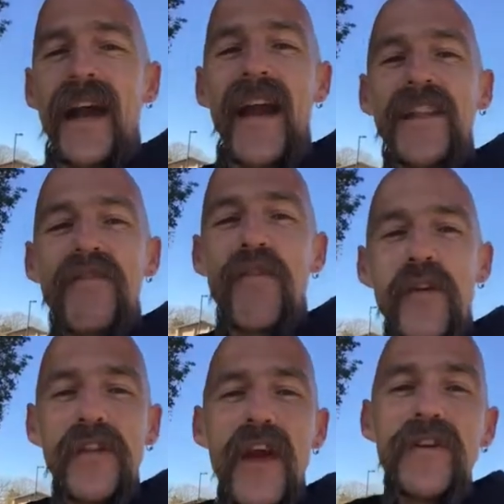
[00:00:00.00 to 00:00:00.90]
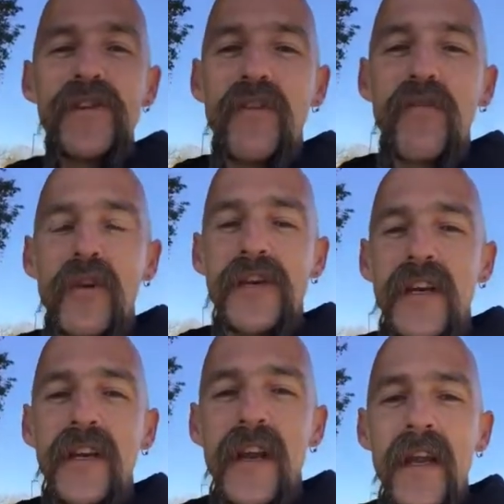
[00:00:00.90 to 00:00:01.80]
I got the
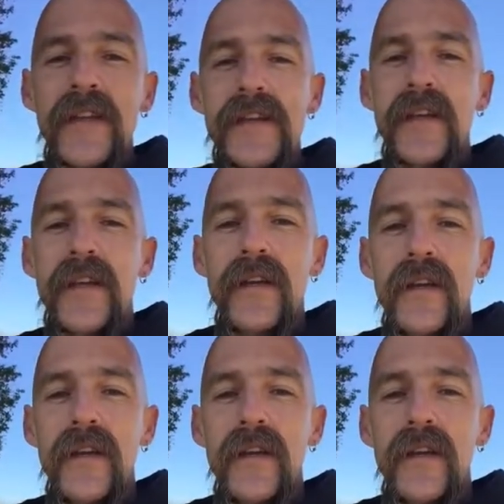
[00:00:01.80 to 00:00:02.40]
4,014 days